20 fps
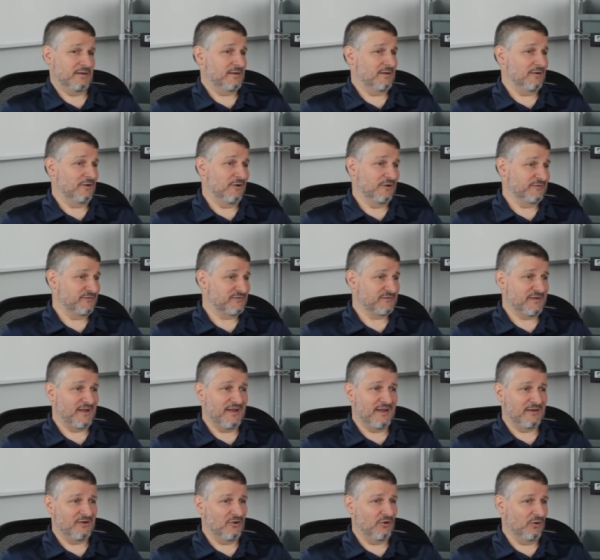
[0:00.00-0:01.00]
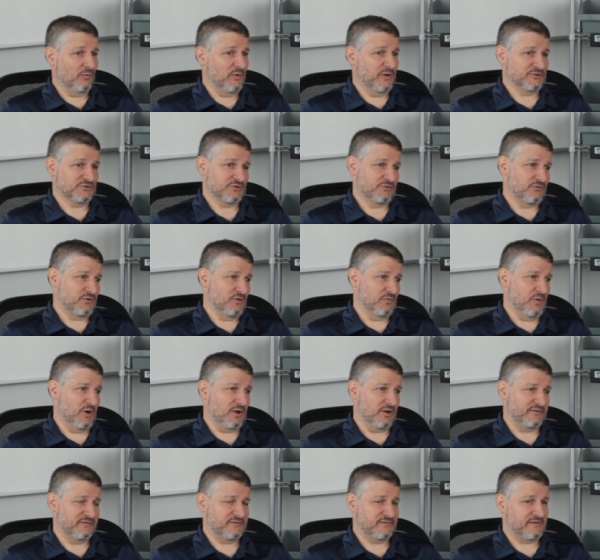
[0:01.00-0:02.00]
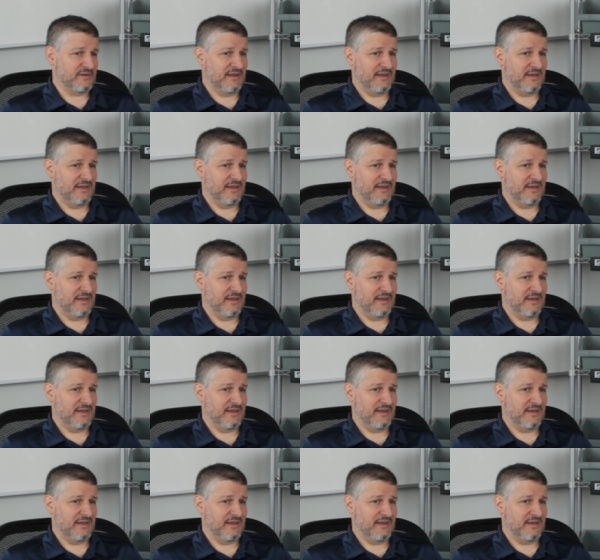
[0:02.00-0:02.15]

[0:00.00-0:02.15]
alongside a whole bunch of robots.